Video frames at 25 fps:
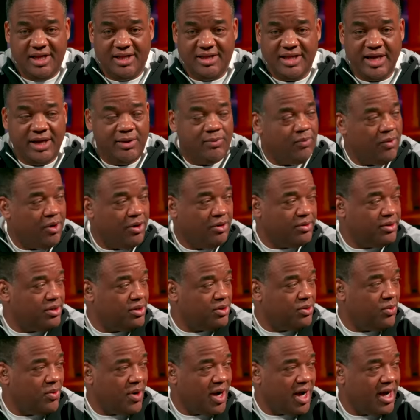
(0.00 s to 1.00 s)
They won't
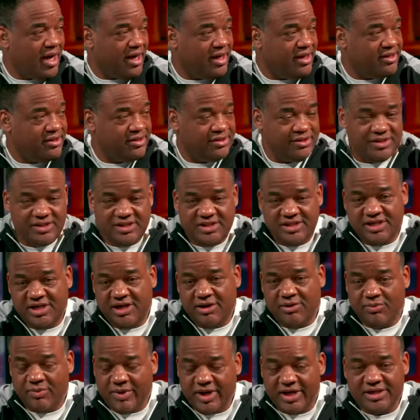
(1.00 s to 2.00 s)
acquire
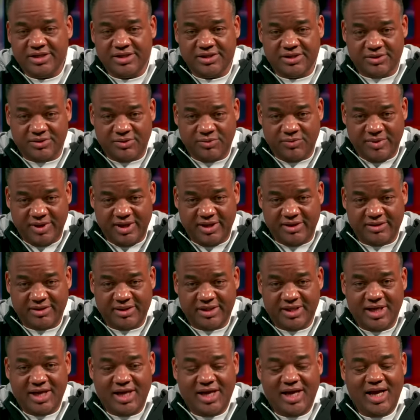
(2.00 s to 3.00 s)
generational wealth.
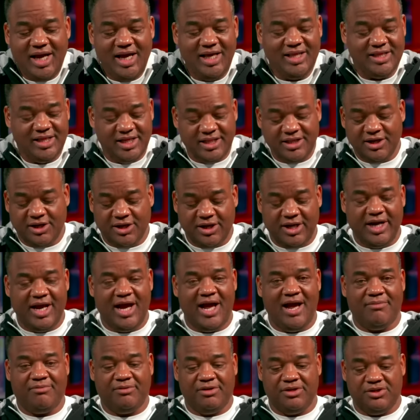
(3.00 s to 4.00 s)
Mm-hmm. And then they're going to
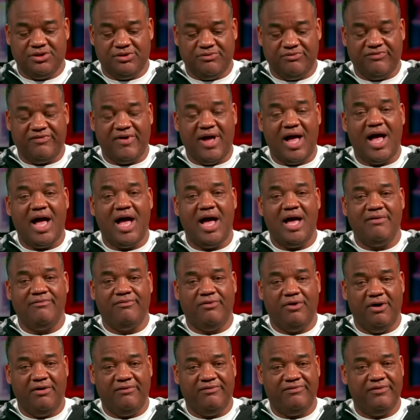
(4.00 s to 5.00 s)
have to survive
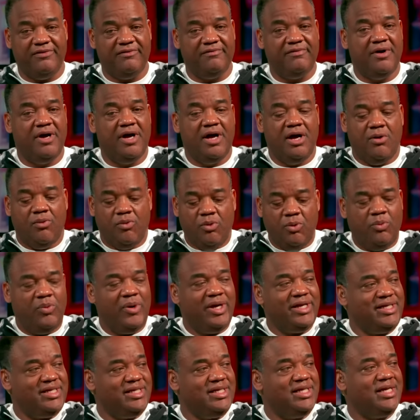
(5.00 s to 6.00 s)
off of, well,
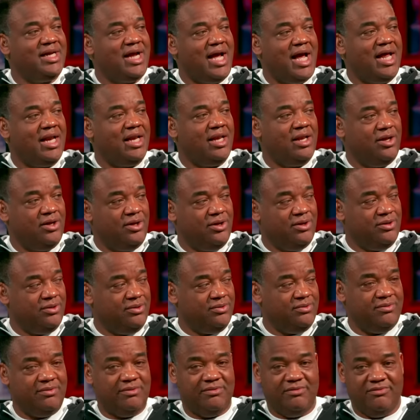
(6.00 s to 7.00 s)
what did I
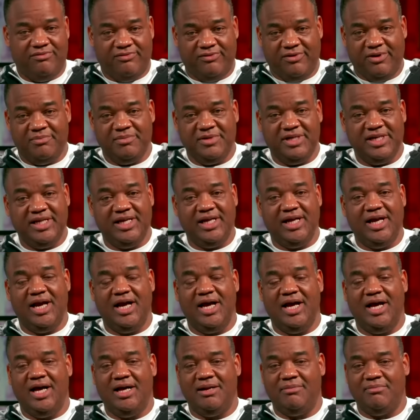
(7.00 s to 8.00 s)
learn from
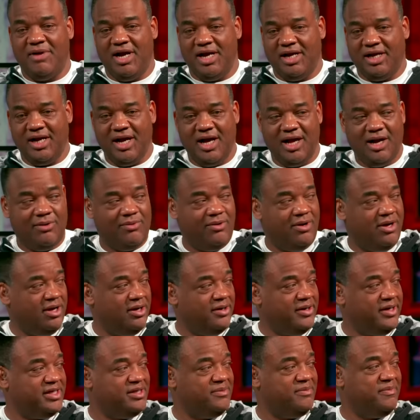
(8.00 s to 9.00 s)
Deion, my
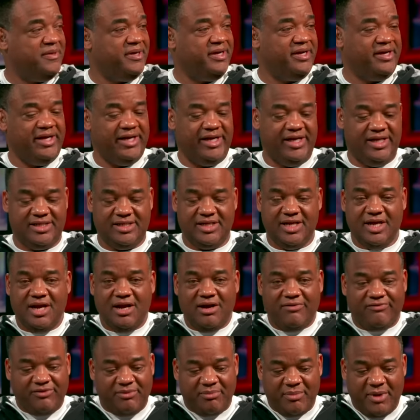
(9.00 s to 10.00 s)
Colorado experience,
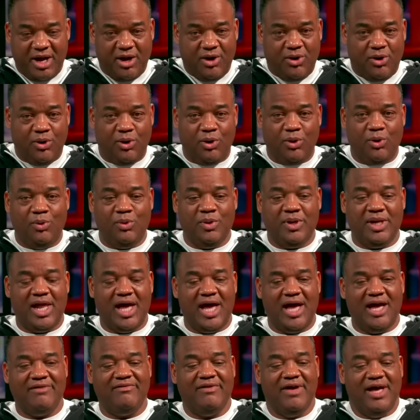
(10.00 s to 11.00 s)
mm-hmm. from my whole
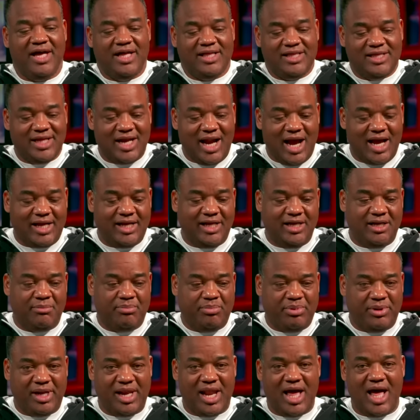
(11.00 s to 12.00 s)
life that I can
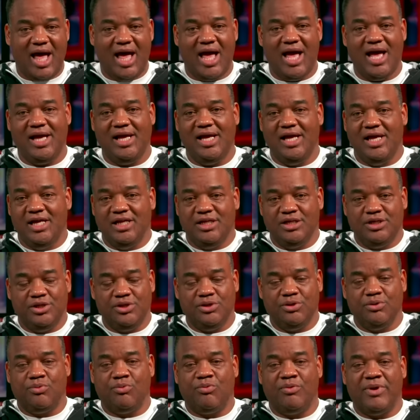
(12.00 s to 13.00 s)
apply to
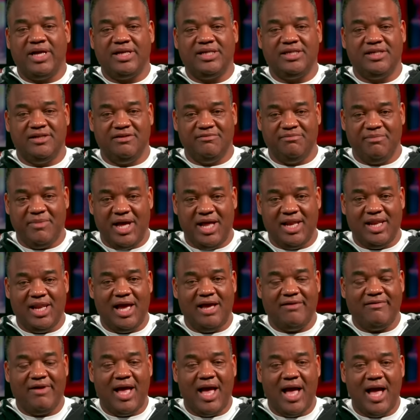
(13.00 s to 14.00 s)
the rest of my
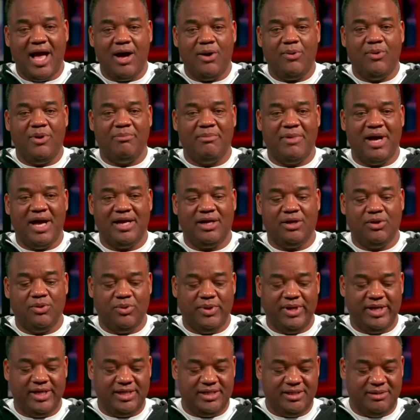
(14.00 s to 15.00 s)
life? How am I
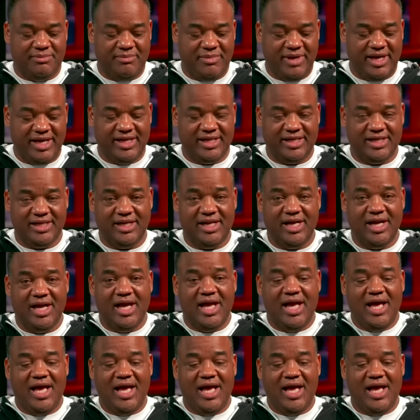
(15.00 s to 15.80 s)
going to make it?